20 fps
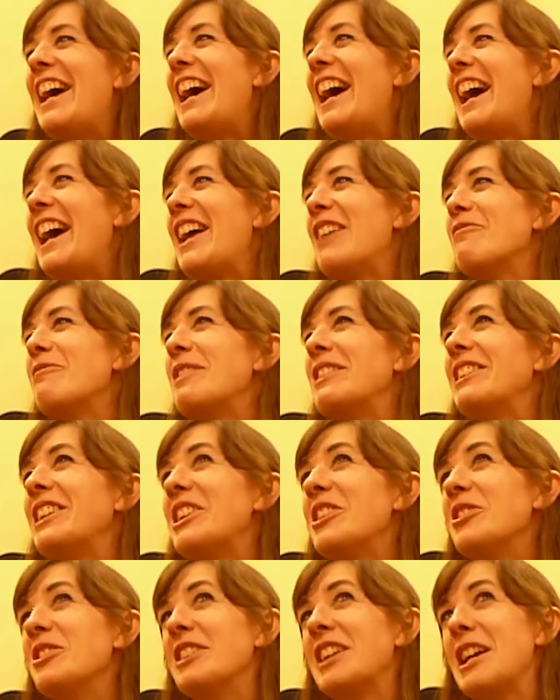And when
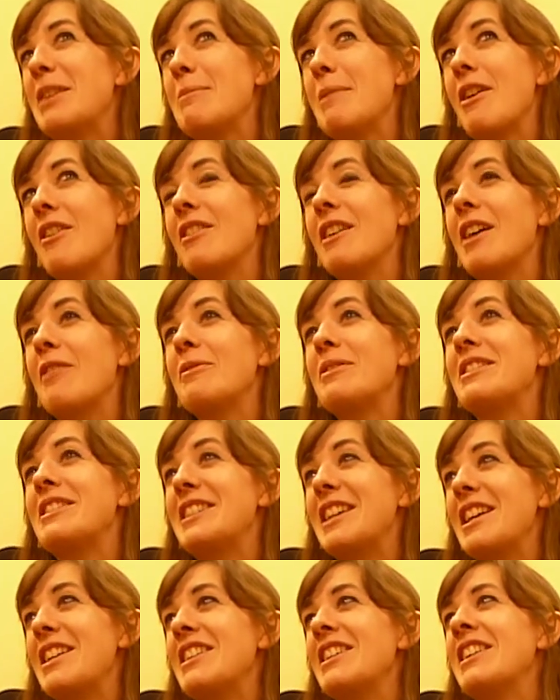Linger came out, I was
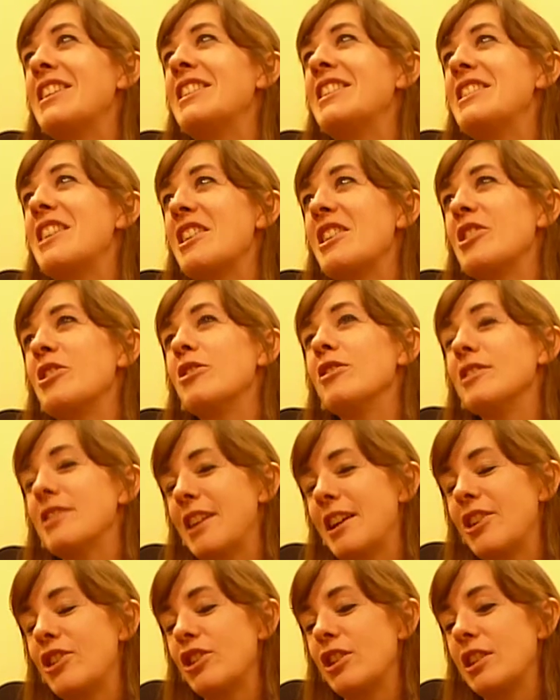standing in the young adult
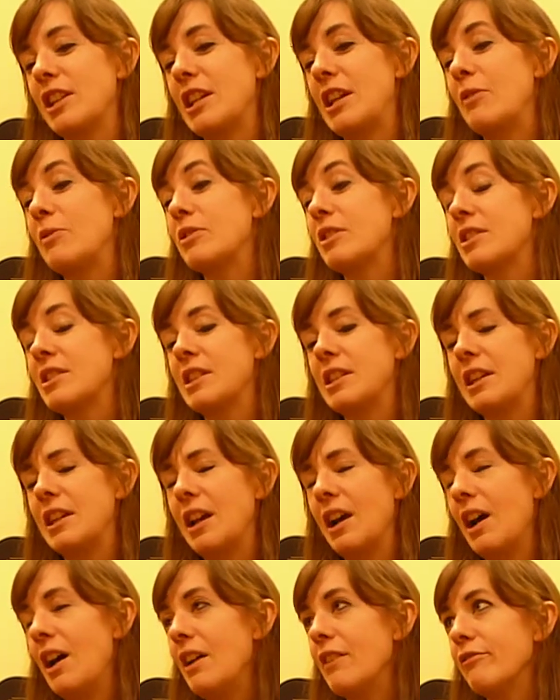section and I was just
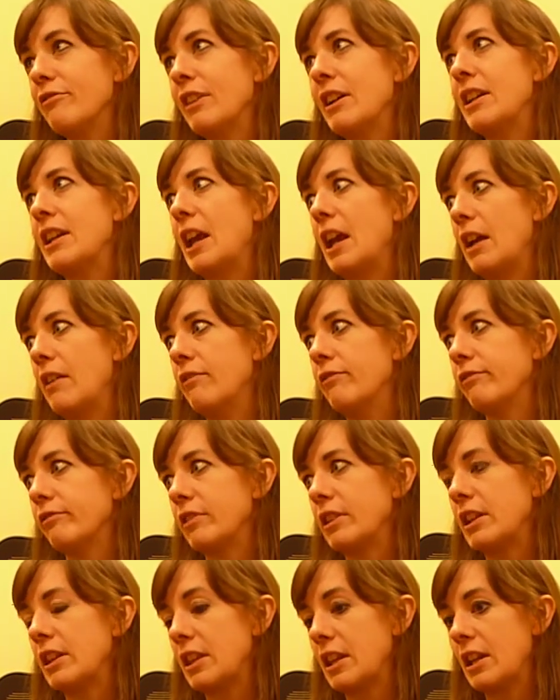thinking, I've read
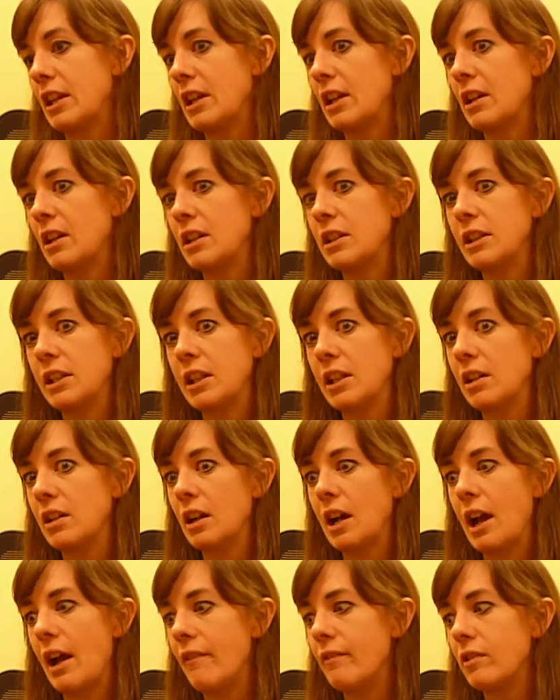everything
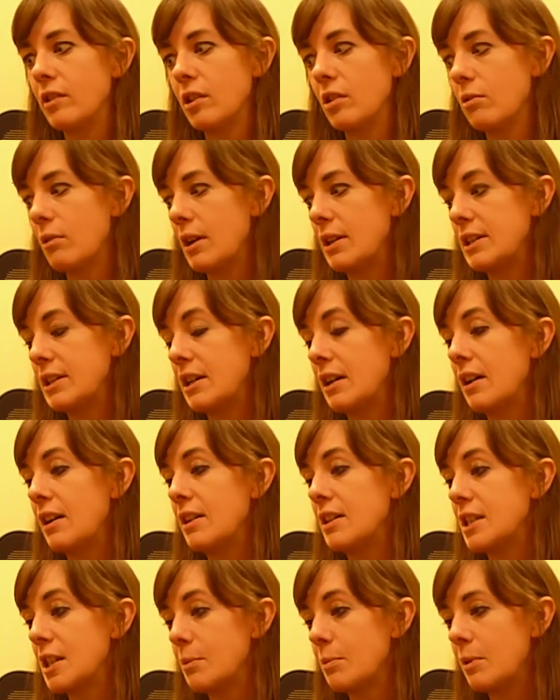here. I have no idea.
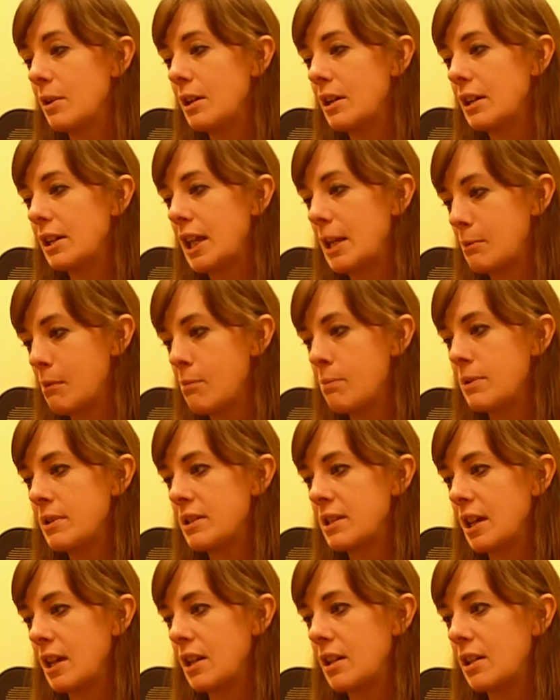And someone came up and
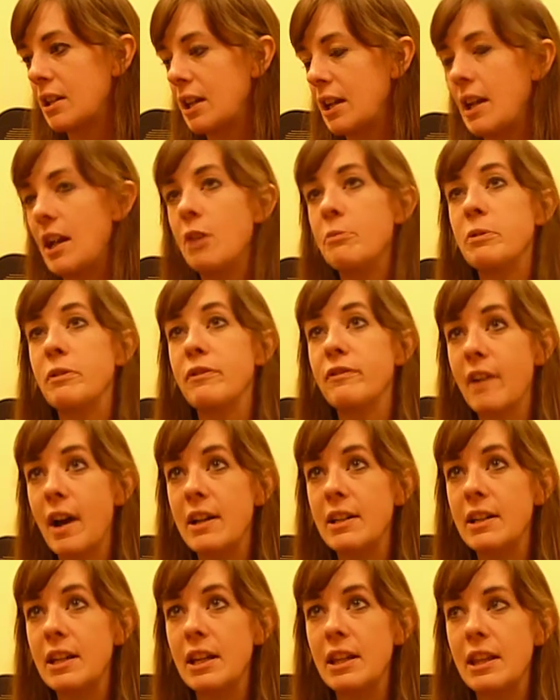said, can I help you
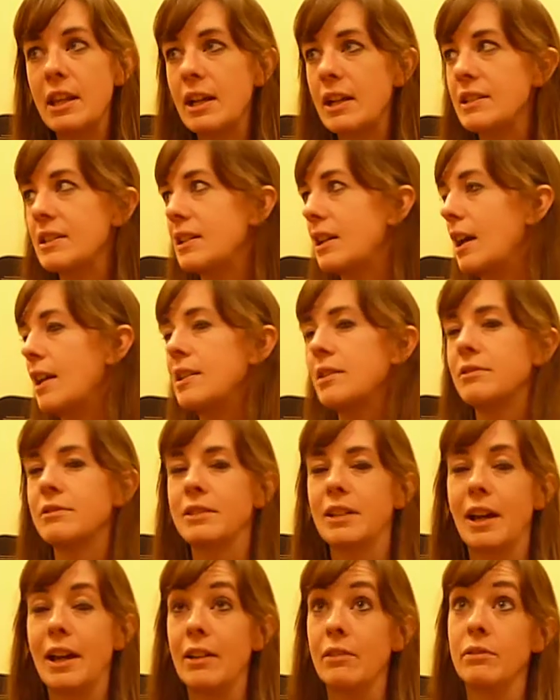find anything? I said,
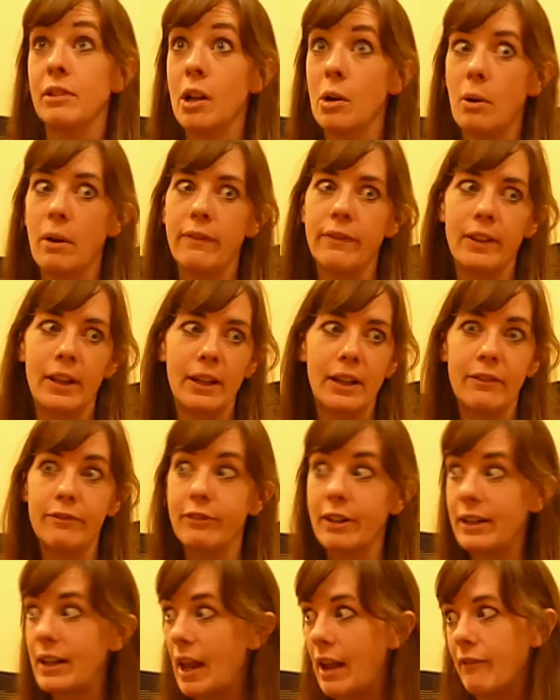I don't know. I feel like I've
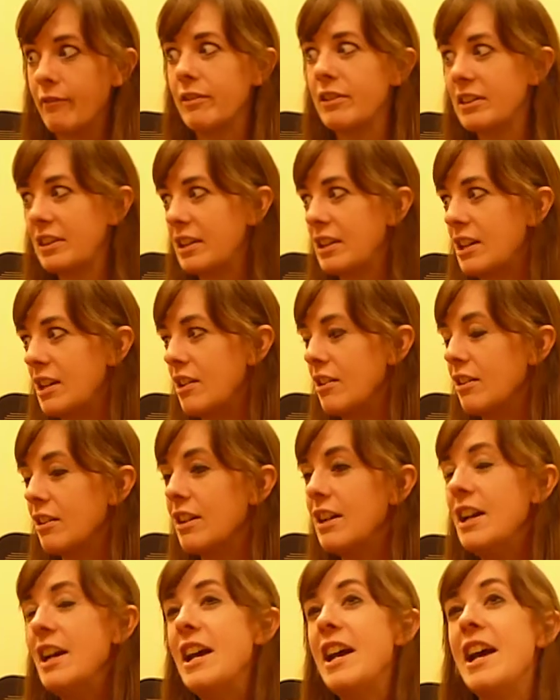read everything here.